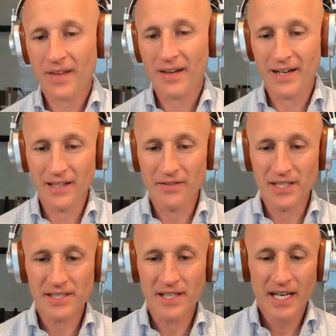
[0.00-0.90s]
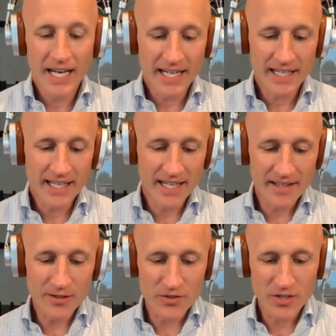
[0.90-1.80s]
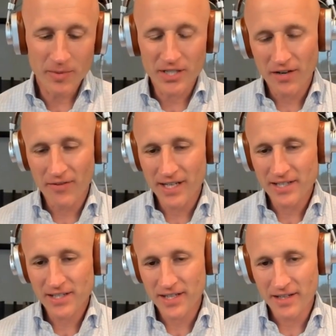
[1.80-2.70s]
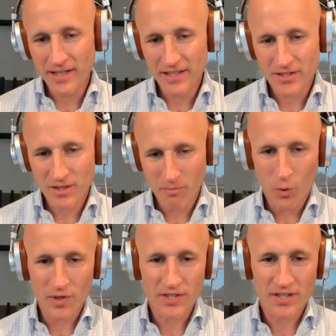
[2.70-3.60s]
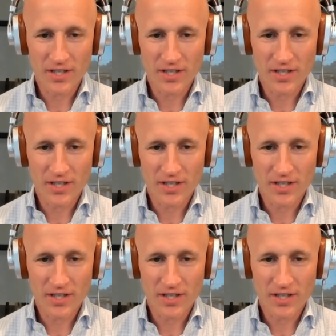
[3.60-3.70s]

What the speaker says: I love this. And I think there's so much evidence that supports the